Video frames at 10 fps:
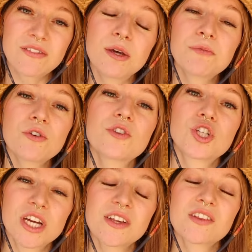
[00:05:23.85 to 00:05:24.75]
Keep those
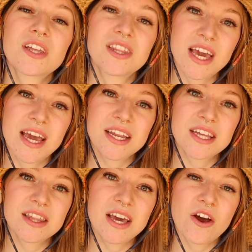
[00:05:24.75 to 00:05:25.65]
chicks contained
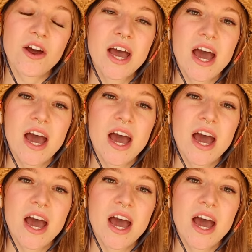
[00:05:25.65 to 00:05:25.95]
in there,